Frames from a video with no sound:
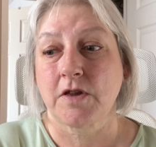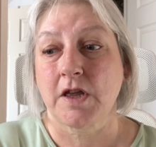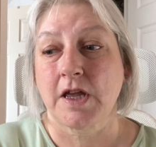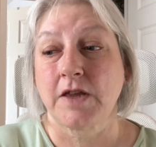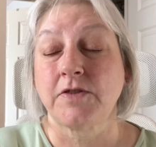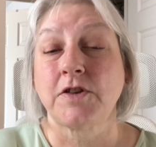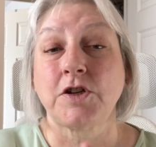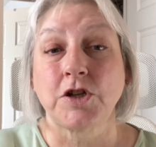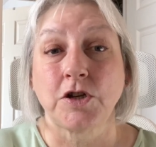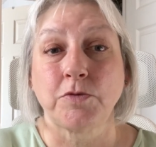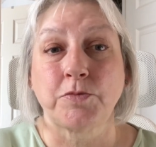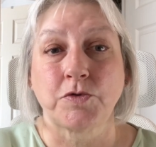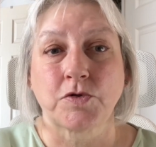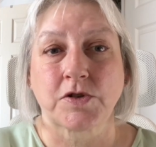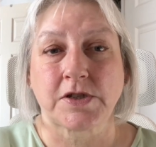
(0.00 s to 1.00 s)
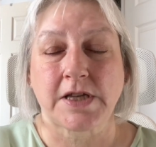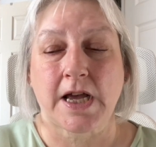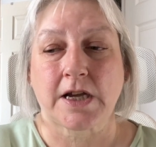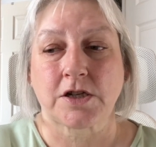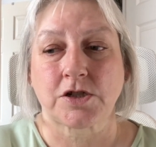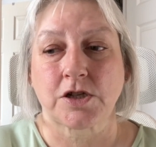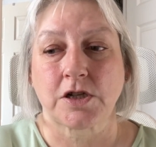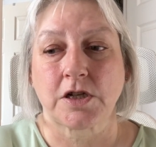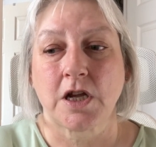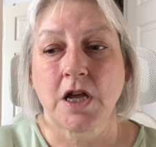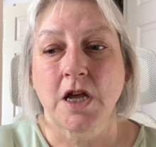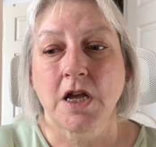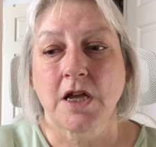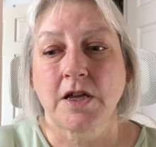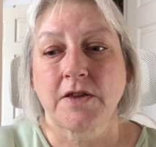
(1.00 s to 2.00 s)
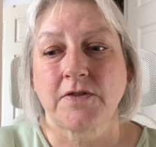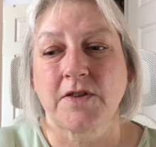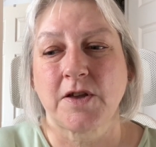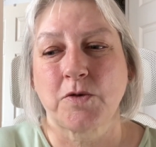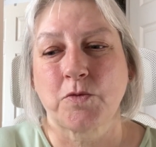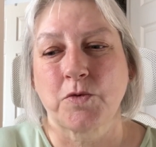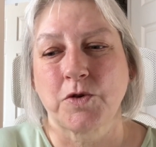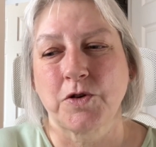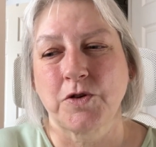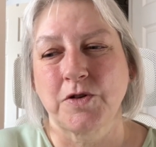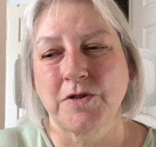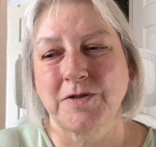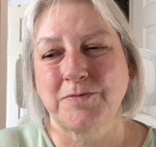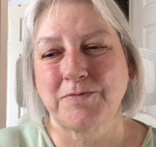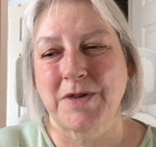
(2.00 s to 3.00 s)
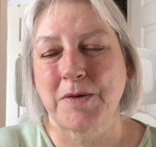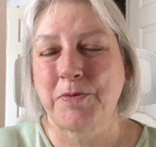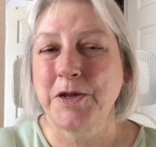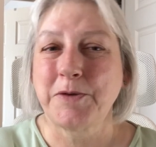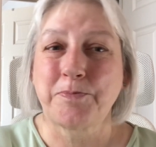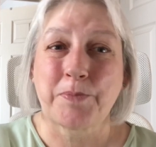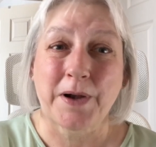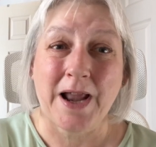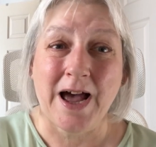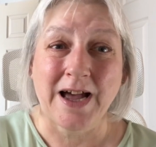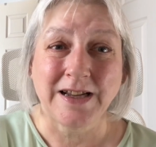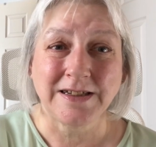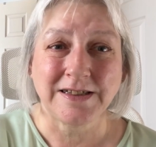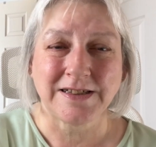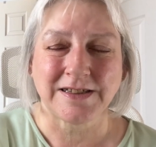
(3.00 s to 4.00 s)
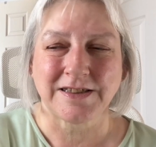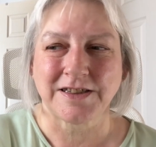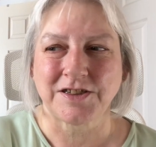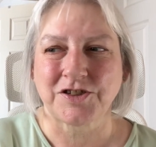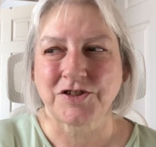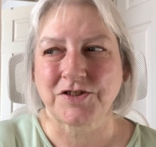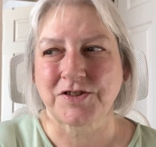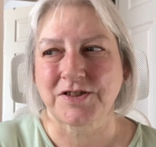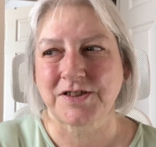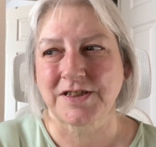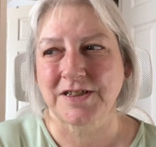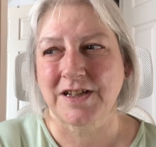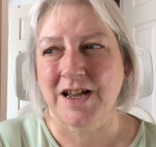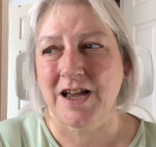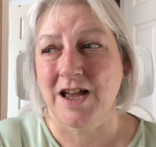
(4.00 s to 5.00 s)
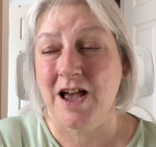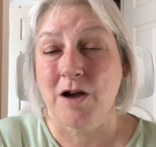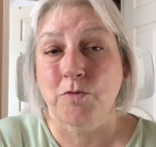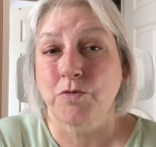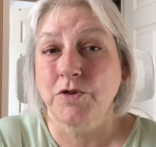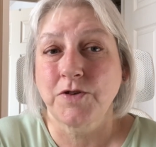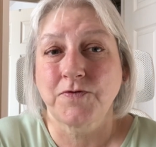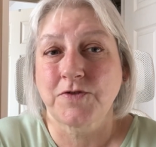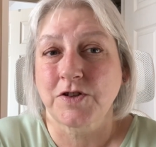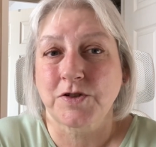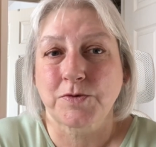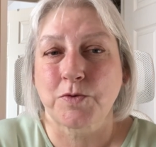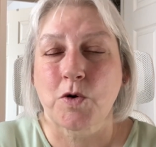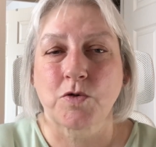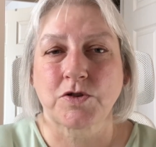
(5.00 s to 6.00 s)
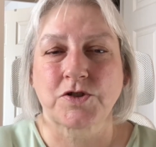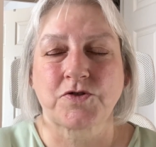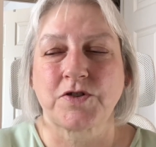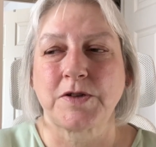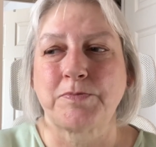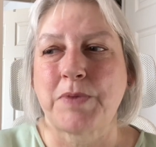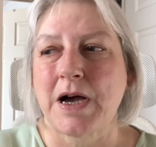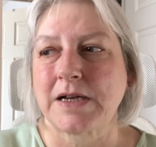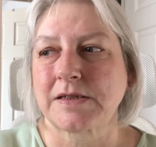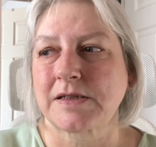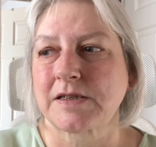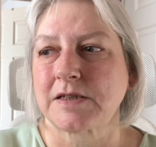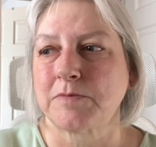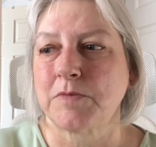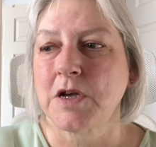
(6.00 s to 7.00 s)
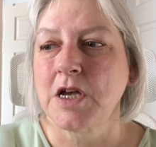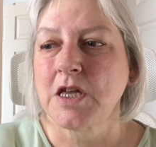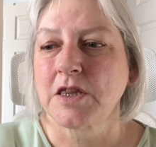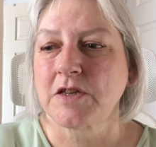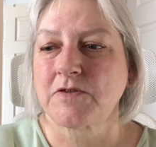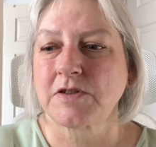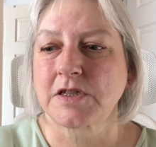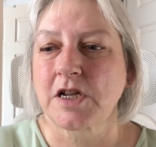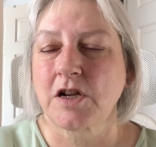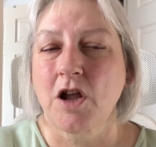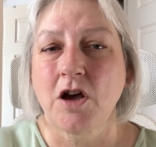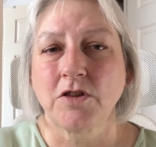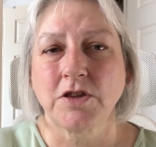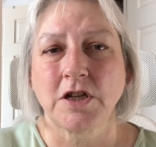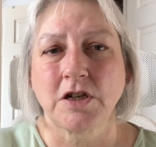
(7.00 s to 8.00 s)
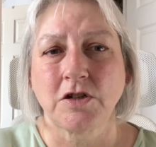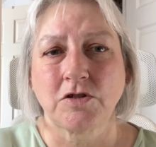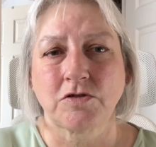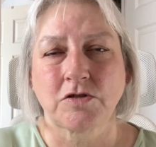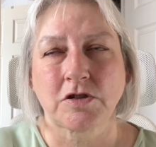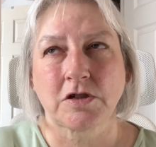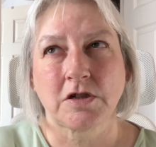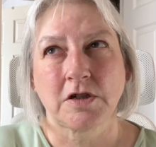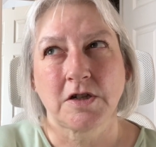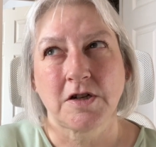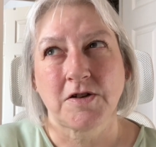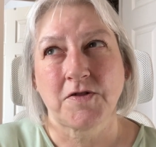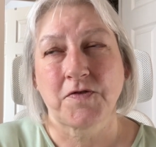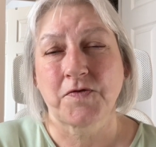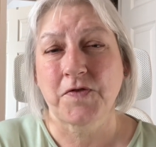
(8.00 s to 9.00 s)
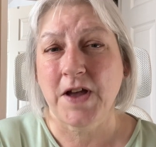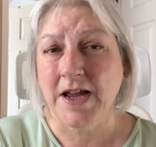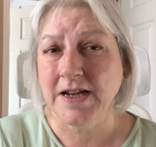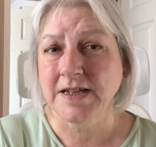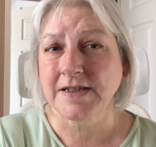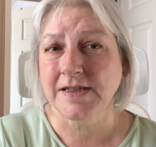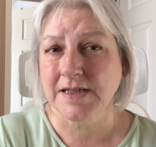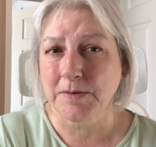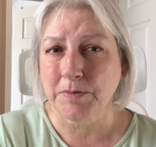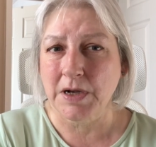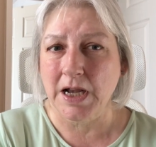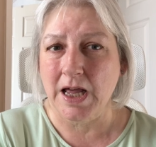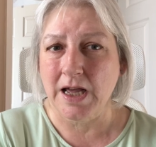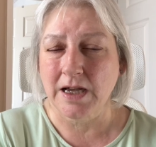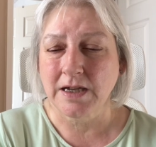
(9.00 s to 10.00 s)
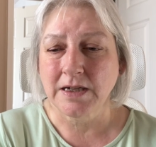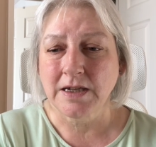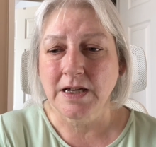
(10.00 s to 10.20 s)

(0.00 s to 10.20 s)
in the new book section that were a bit bland, and I would have just walked straight past them. There is a lot that look fairly similar,